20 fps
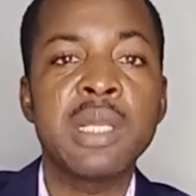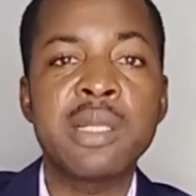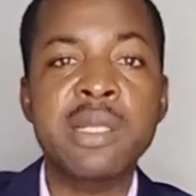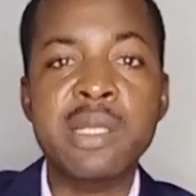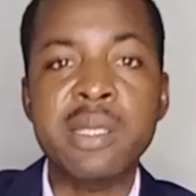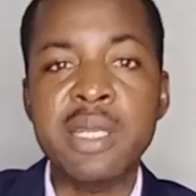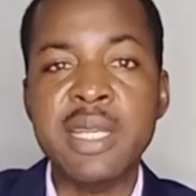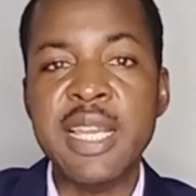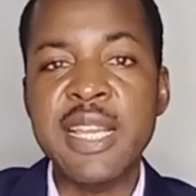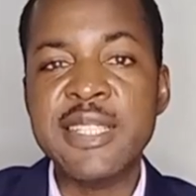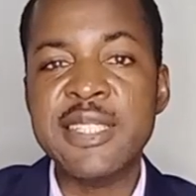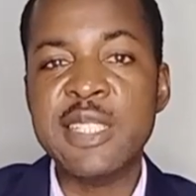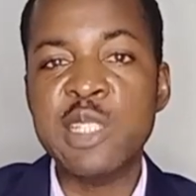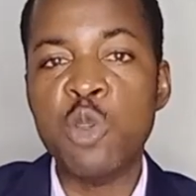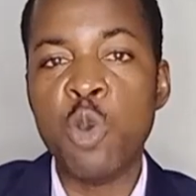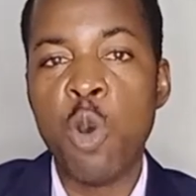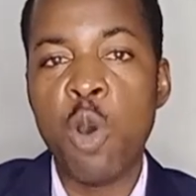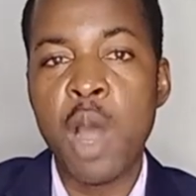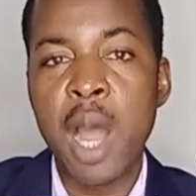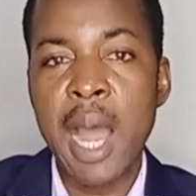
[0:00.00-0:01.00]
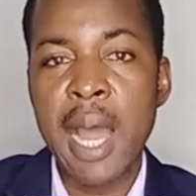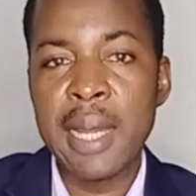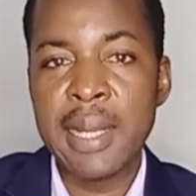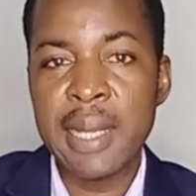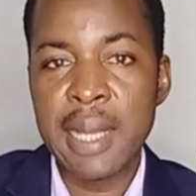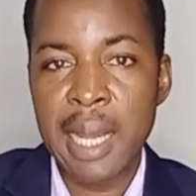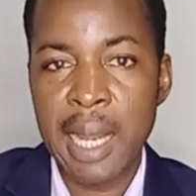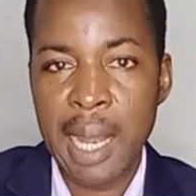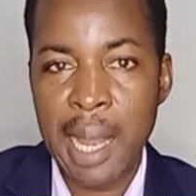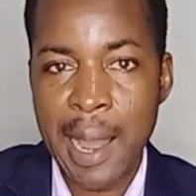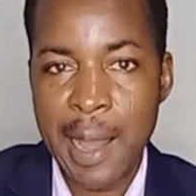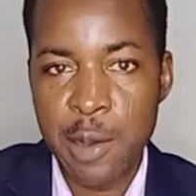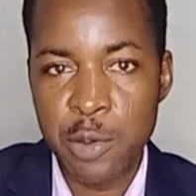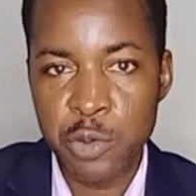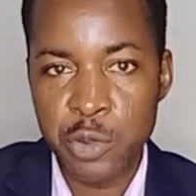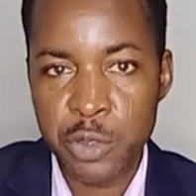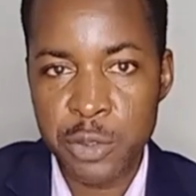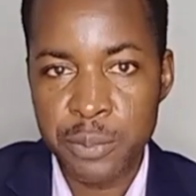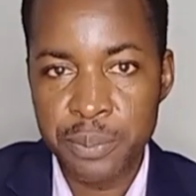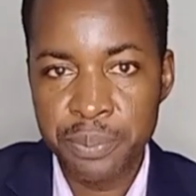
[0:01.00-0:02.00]
Create your ad
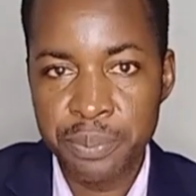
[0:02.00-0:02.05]
account.